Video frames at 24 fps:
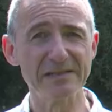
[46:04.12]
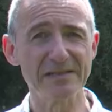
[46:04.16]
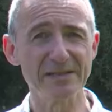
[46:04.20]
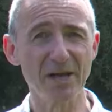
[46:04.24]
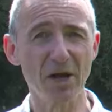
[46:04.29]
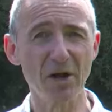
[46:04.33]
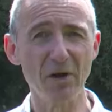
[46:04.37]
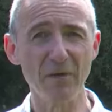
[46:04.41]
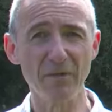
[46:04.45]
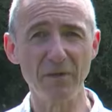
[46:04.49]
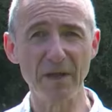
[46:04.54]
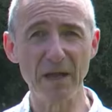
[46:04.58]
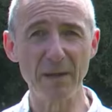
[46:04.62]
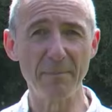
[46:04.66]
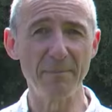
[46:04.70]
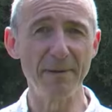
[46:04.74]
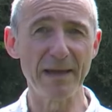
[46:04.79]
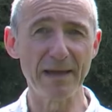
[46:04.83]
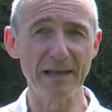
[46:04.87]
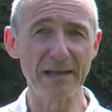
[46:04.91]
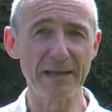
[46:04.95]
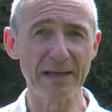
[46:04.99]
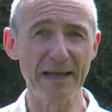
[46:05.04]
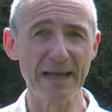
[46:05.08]
So the
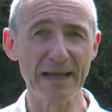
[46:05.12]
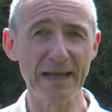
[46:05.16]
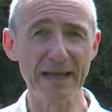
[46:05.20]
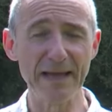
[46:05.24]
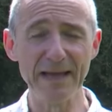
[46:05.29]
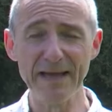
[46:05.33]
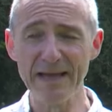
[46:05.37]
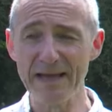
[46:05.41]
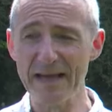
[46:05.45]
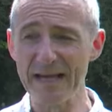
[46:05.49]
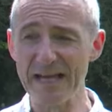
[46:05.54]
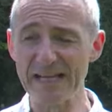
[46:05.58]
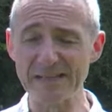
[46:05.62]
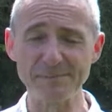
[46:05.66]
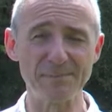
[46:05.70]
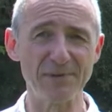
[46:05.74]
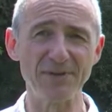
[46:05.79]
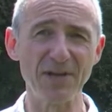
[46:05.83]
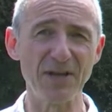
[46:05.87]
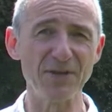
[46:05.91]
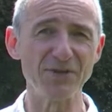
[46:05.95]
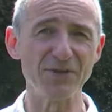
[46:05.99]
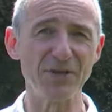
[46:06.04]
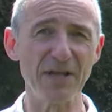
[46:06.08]
appeal here is
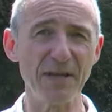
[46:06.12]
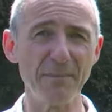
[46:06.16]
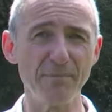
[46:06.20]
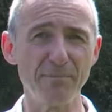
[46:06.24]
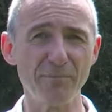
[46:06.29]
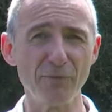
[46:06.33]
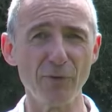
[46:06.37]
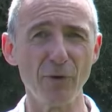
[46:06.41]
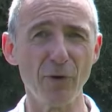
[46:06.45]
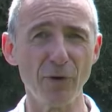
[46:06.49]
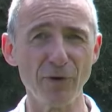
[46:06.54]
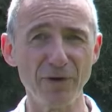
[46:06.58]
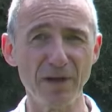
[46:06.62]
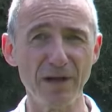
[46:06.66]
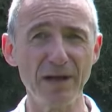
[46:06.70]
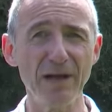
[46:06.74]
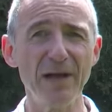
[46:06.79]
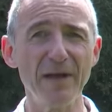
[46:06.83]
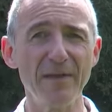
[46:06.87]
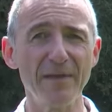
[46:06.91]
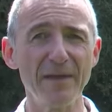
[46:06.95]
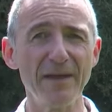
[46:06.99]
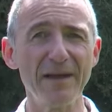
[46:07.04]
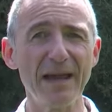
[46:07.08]
potentially broader
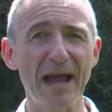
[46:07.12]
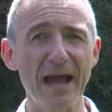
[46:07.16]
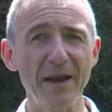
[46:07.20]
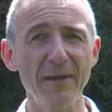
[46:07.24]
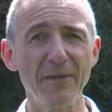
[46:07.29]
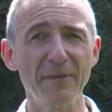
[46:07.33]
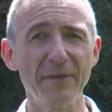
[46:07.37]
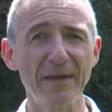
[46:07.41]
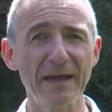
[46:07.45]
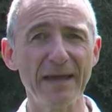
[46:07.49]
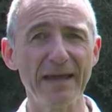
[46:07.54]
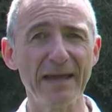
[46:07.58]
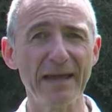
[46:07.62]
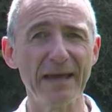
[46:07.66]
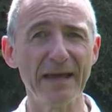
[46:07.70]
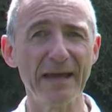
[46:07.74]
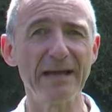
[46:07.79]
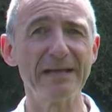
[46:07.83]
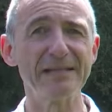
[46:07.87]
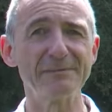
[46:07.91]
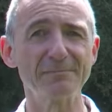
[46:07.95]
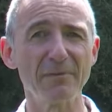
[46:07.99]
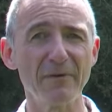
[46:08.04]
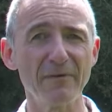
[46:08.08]
than anything Kia
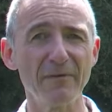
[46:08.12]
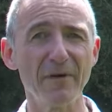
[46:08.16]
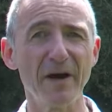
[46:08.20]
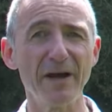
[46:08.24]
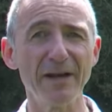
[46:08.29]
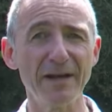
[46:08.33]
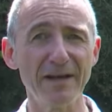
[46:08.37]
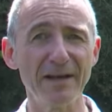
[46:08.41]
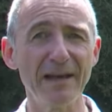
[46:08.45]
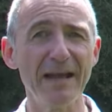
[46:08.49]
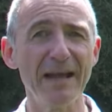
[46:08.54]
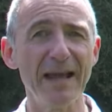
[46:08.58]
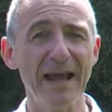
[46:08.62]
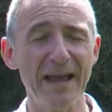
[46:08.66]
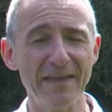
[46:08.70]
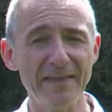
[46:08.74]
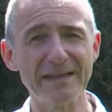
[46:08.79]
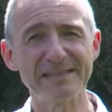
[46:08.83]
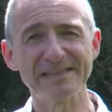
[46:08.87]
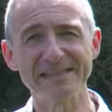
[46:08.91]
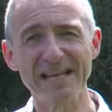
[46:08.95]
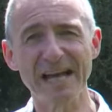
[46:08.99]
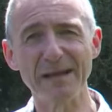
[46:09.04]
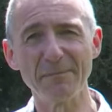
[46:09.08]
has provided in
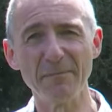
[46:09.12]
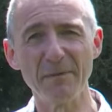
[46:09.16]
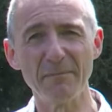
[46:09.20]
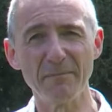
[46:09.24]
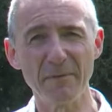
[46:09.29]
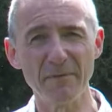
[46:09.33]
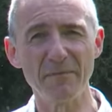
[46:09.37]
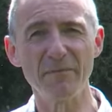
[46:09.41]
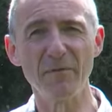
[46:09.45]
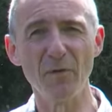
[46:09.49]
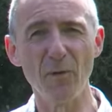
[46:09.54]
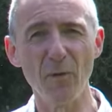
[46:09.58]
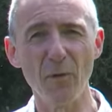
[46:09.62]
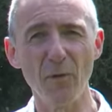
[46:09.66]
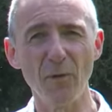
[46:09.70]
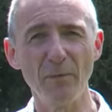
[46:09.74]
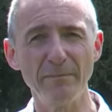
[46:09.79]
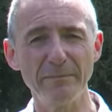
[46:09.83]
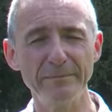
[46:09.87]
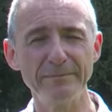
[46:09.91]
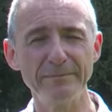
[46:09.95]
this segment before.